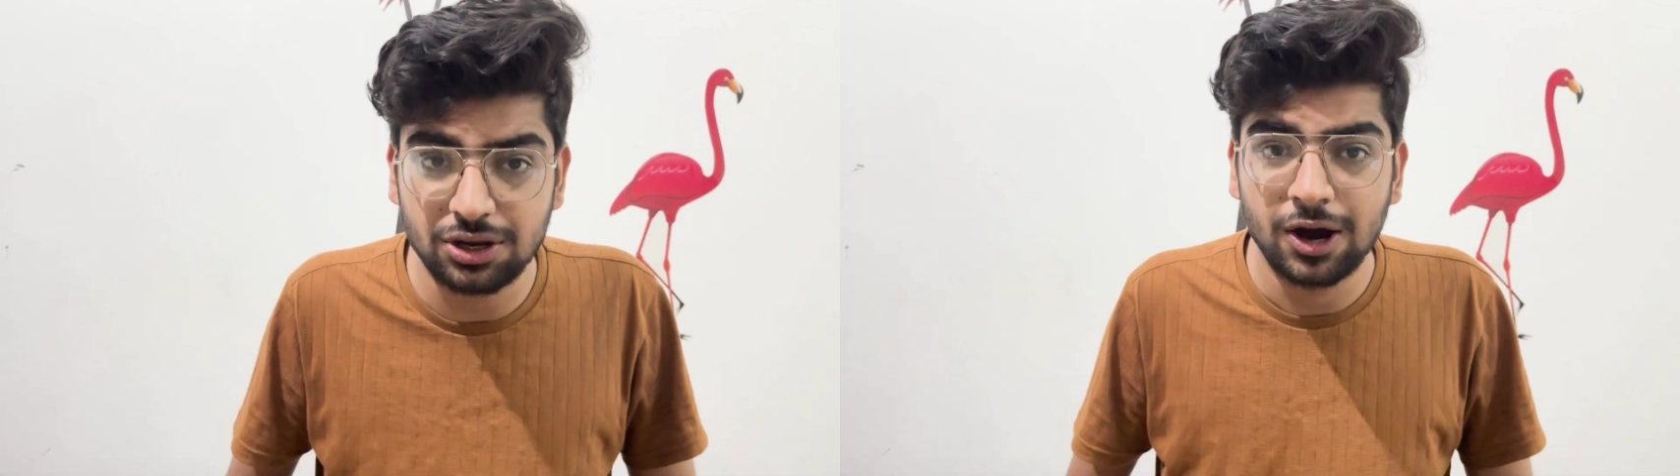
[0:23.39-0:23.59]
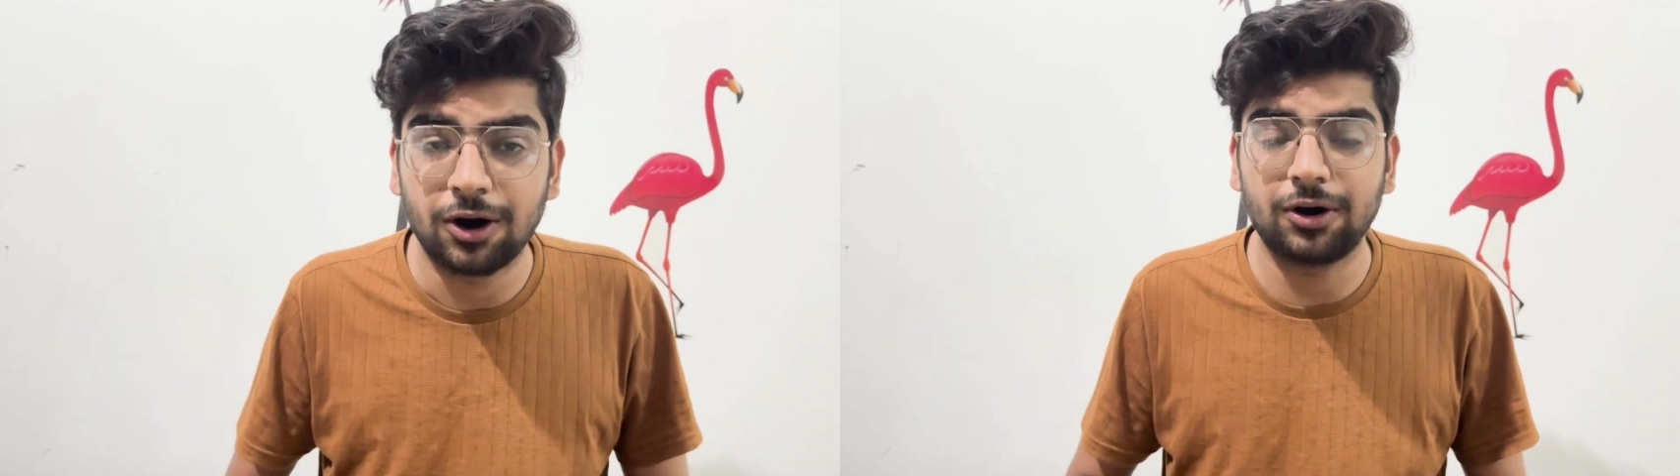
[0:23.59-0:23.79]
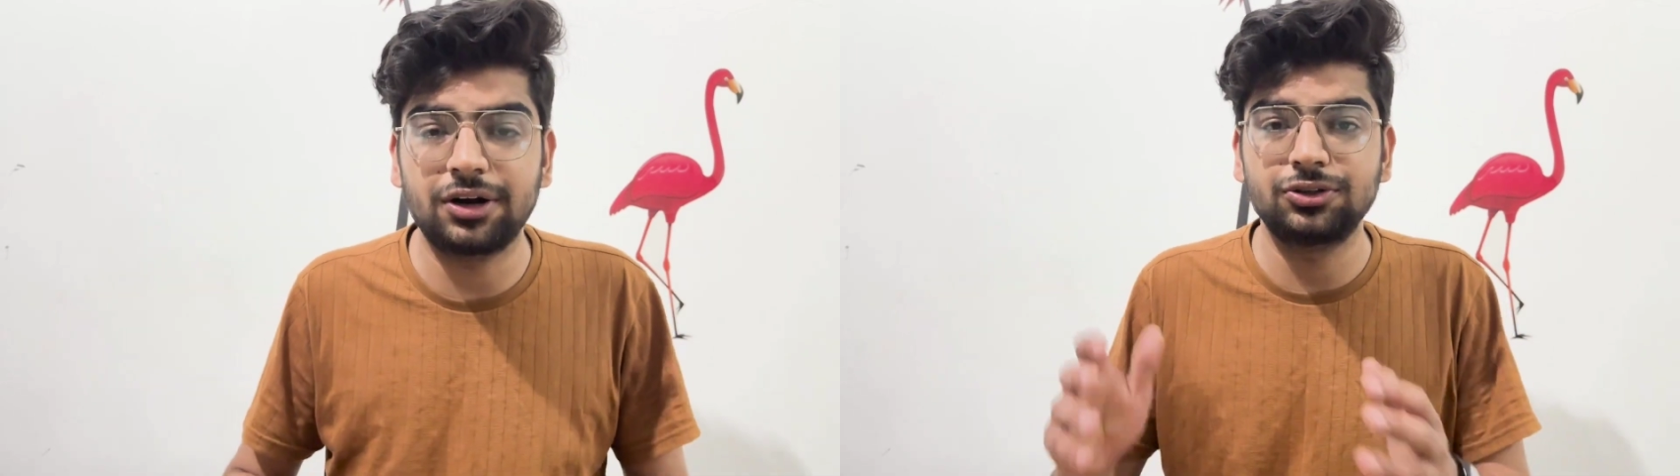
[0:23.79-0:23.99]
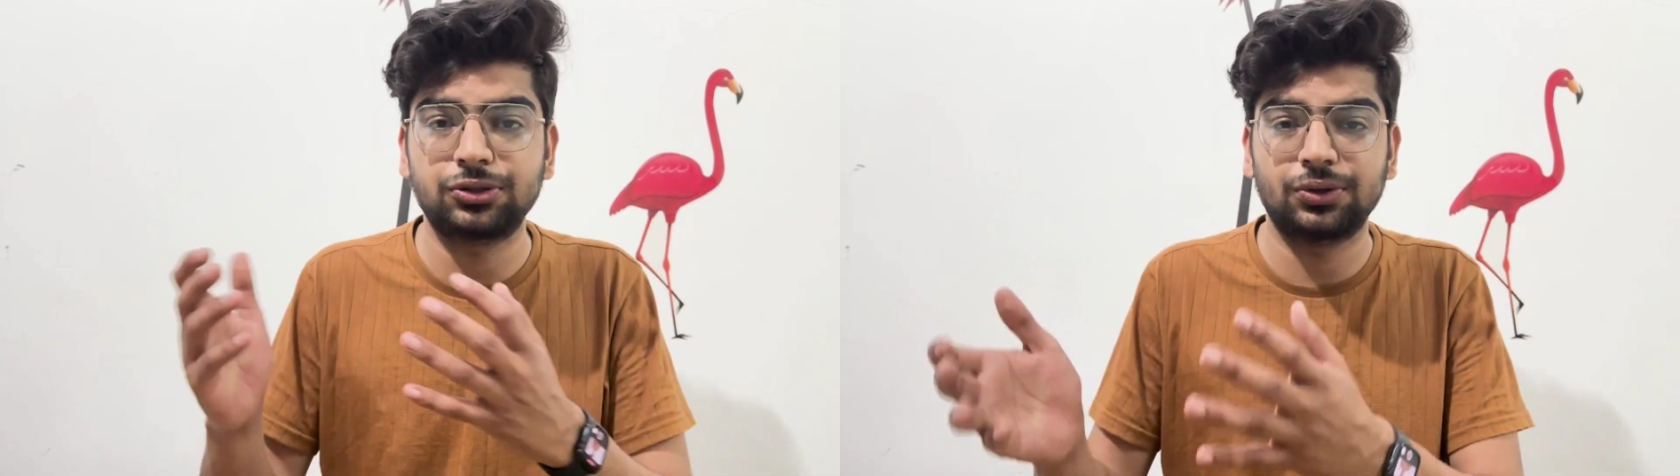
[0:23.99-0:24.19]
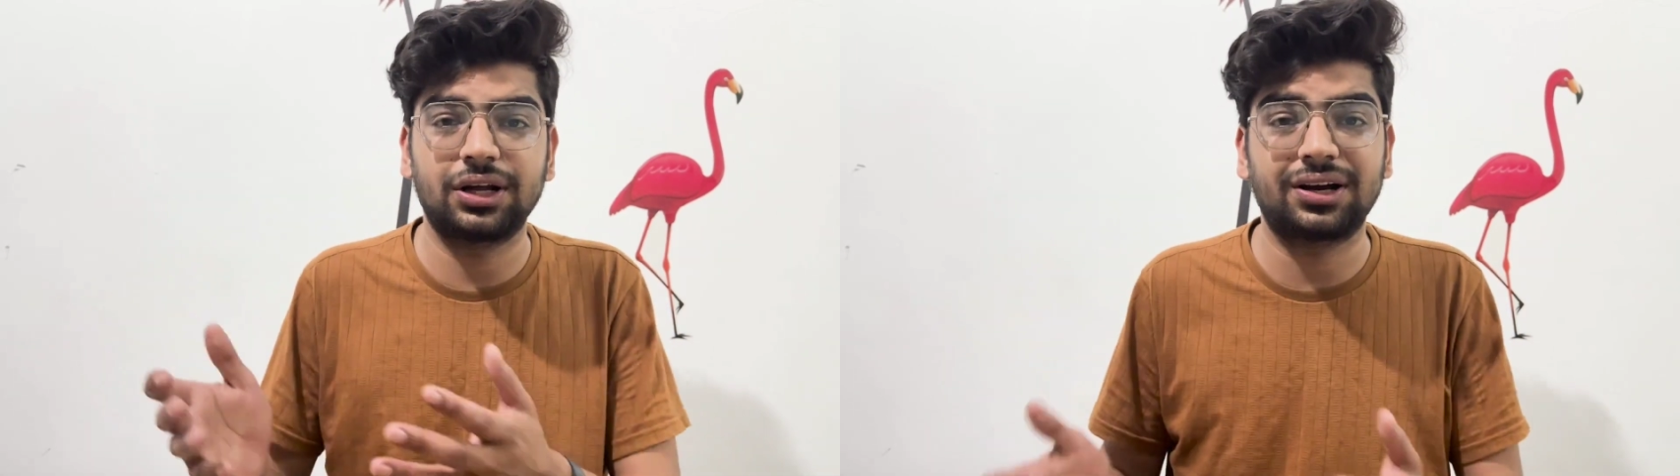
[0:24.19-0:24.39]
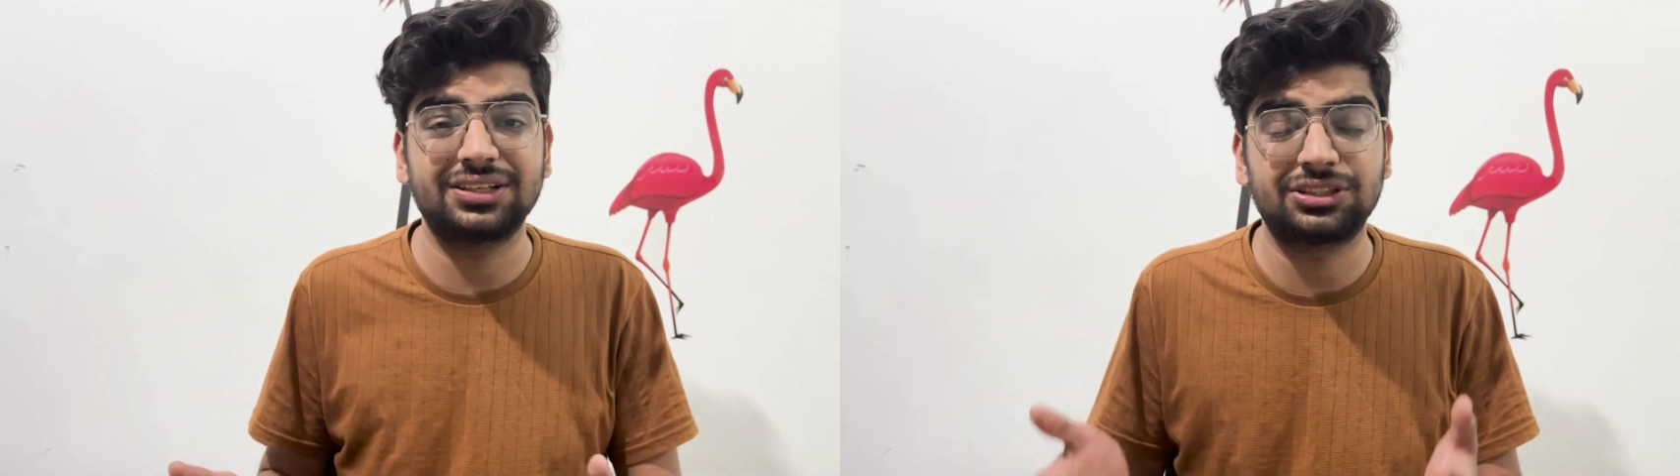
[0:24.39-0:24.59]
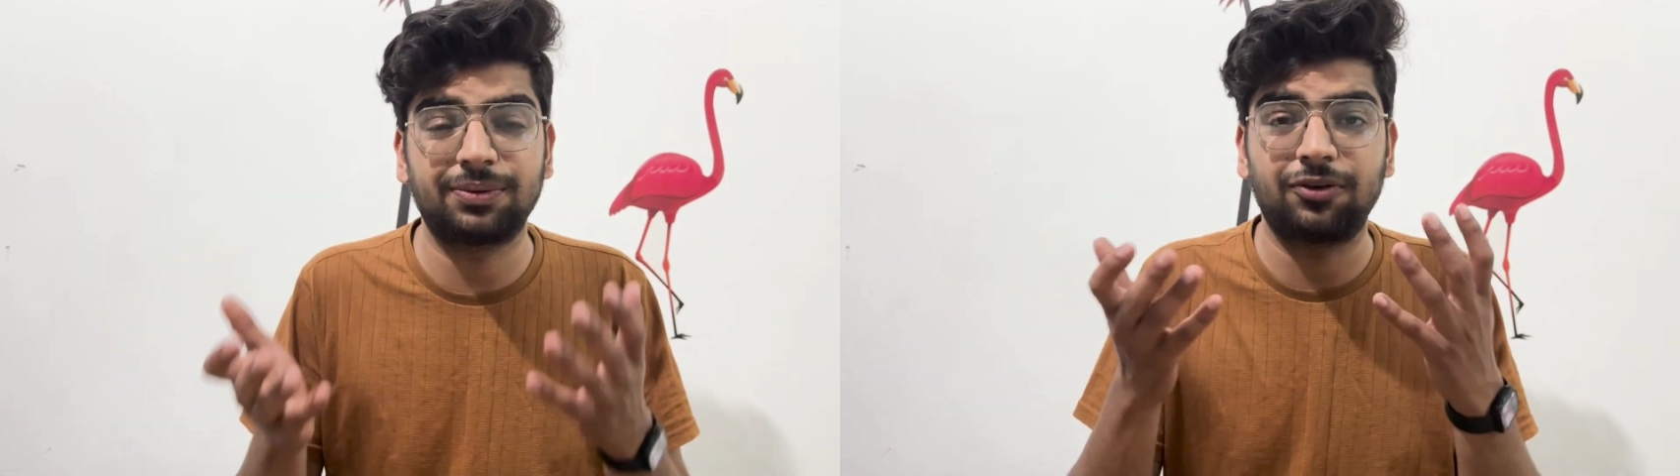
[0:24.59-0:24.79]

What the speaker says: or to show the customer